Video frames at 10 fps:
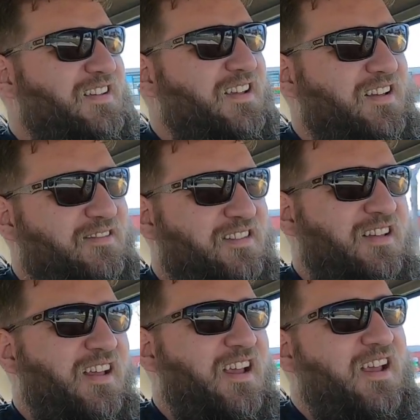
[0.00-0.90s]

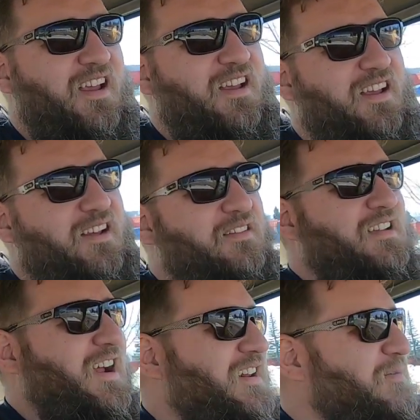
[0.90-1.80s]
it was
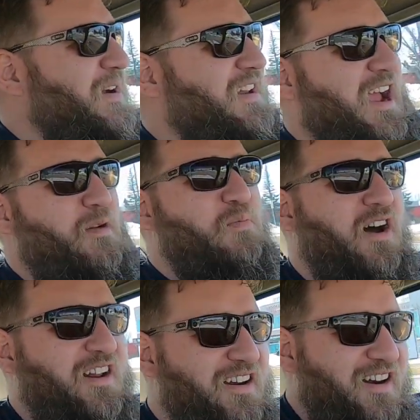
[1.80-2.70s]
kind of, my dad
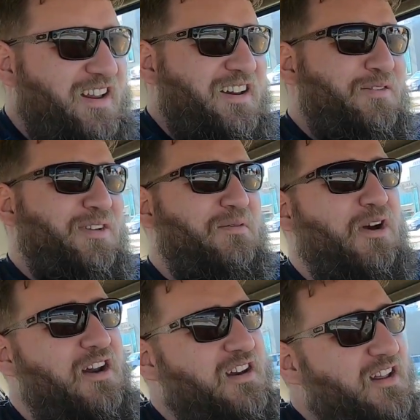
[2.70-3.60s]
bought it. He didn't really
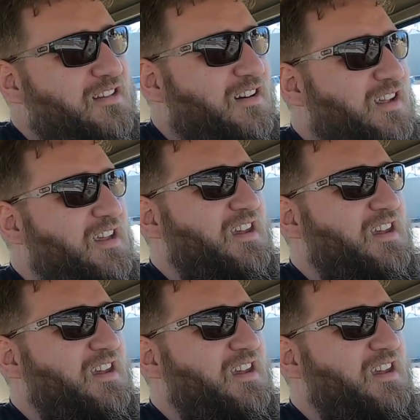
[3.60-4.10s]
want it either.